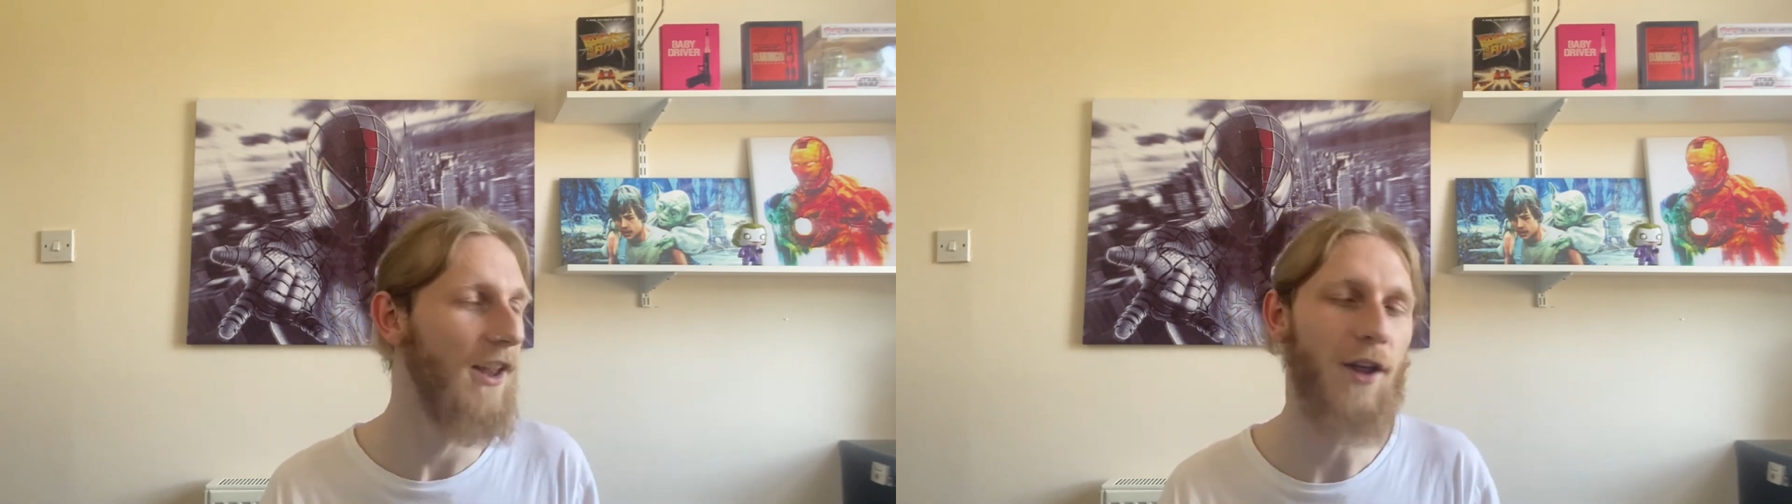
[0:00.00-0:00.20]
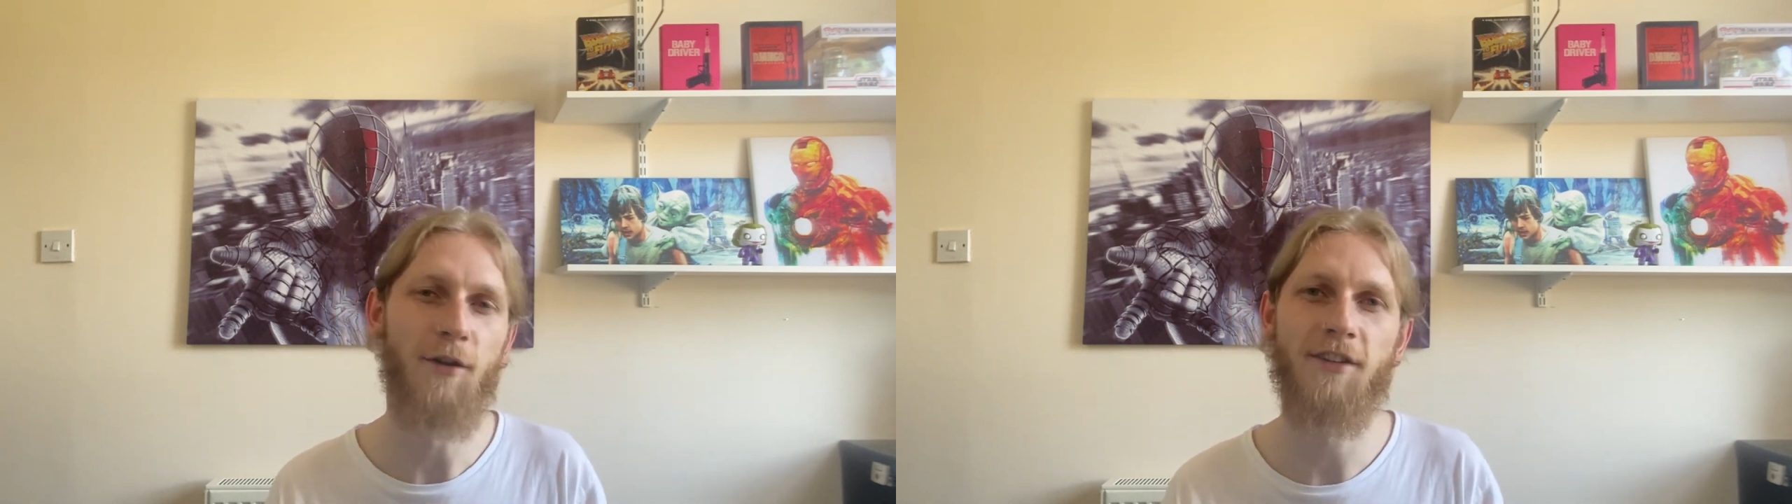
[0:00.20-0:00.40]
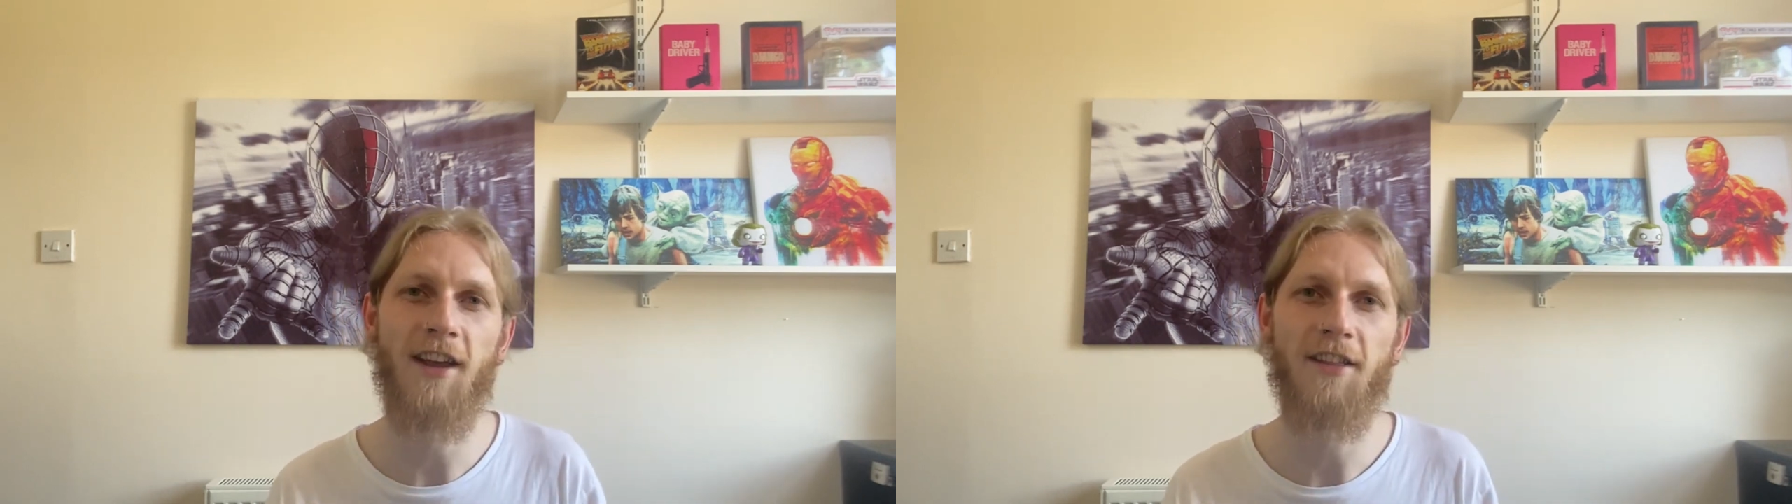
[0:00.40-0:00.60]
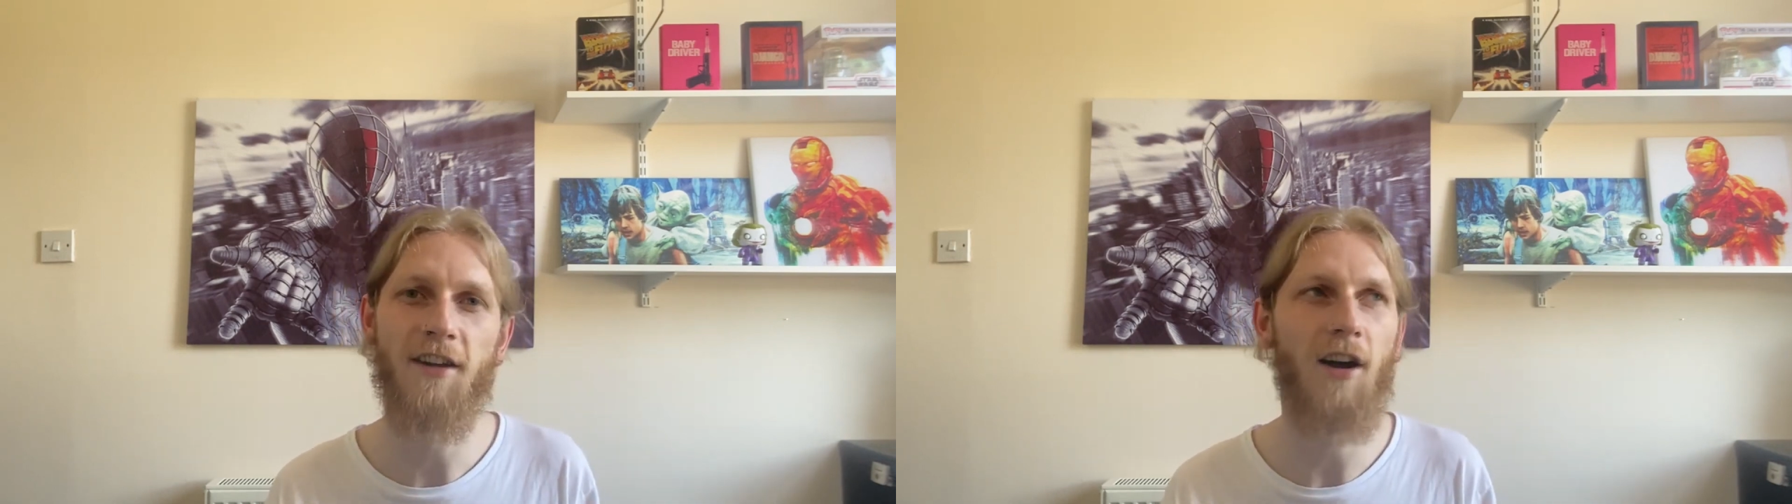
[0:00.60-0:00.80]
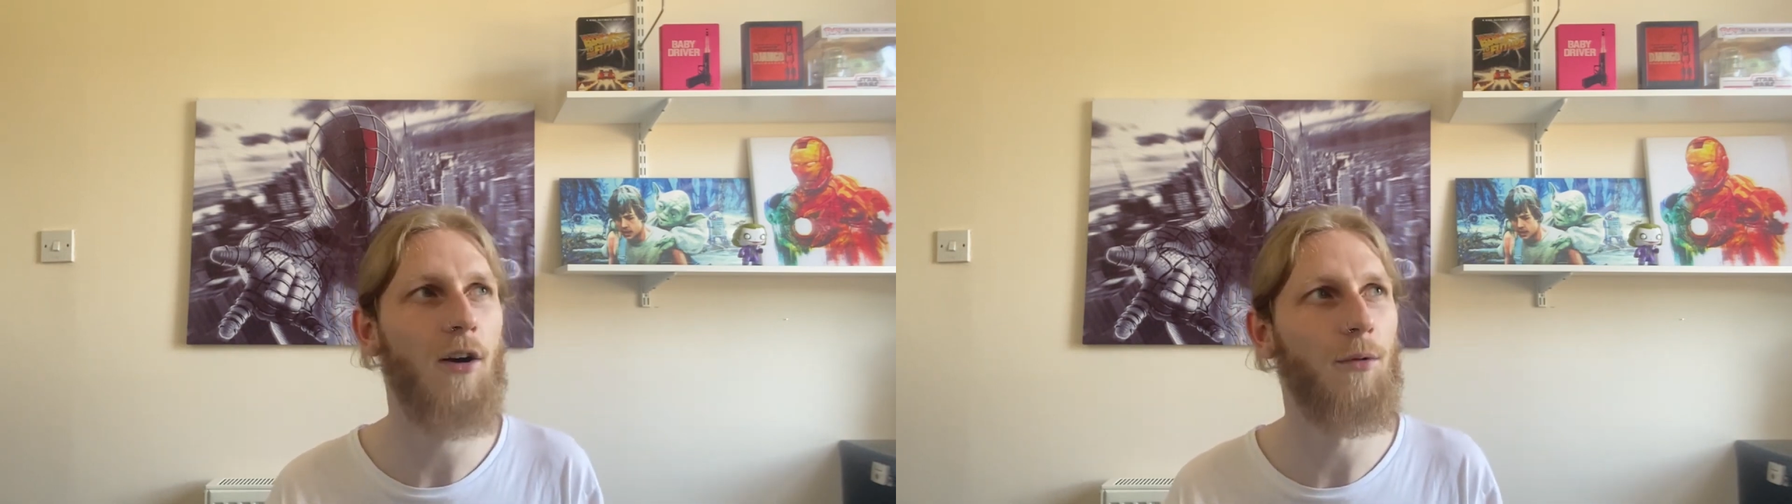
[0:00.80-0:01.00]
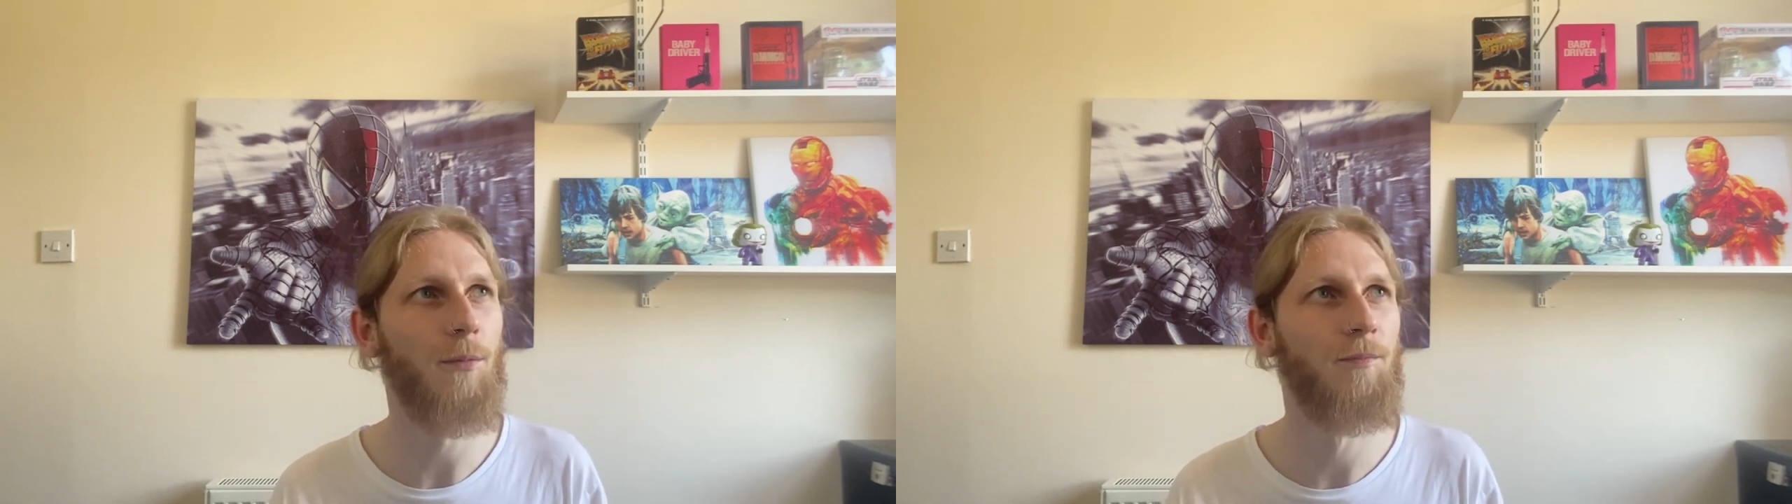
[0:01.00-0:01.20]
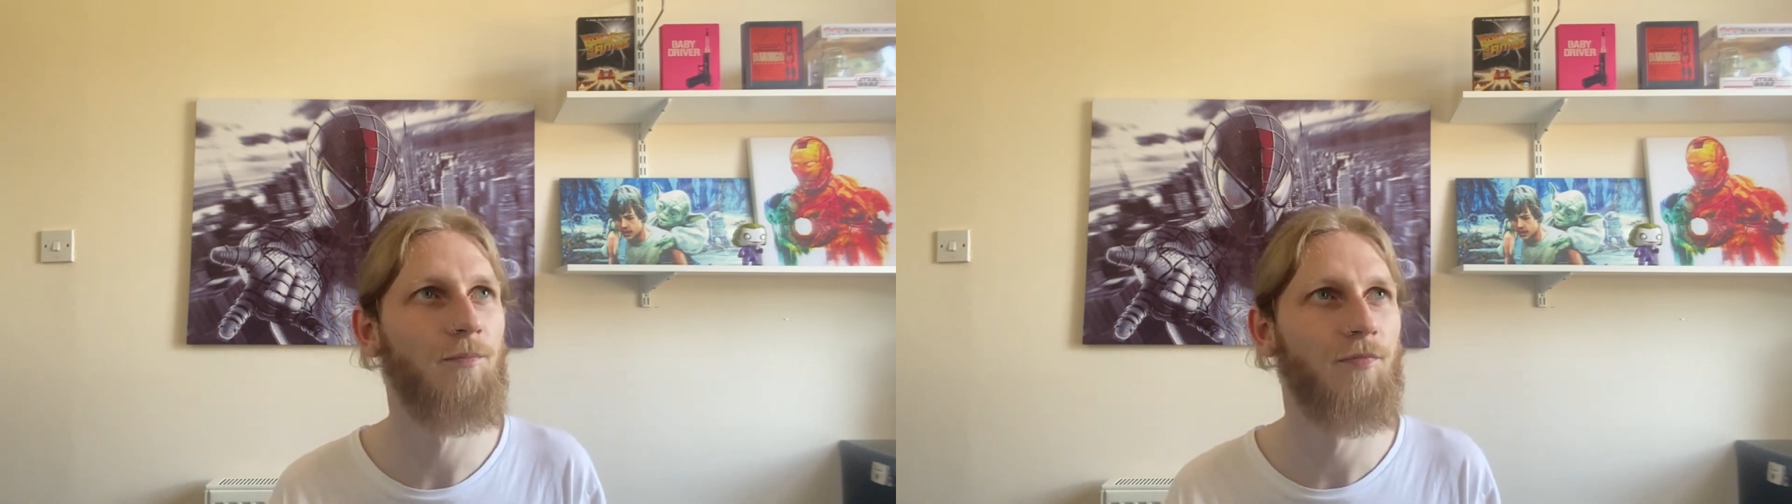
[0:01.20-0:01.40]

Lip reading: who say that, oh,